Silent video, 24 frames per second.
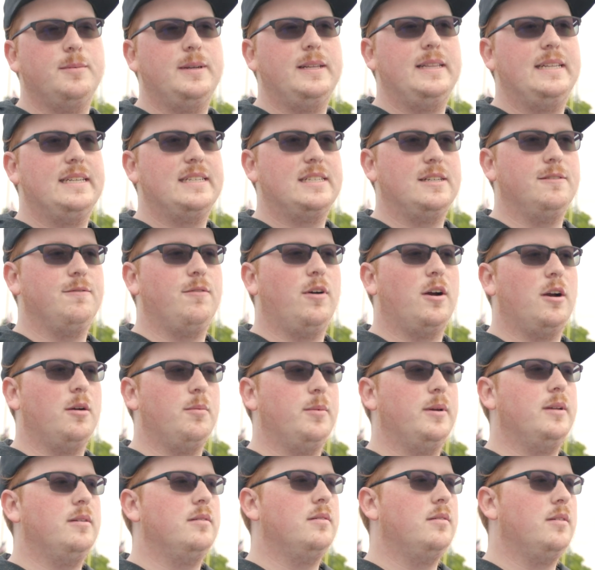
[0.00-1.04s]
in this
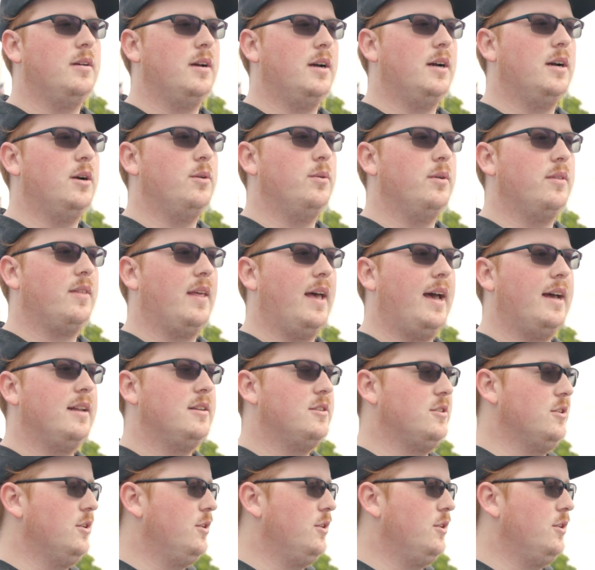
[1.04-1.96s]
environment with that.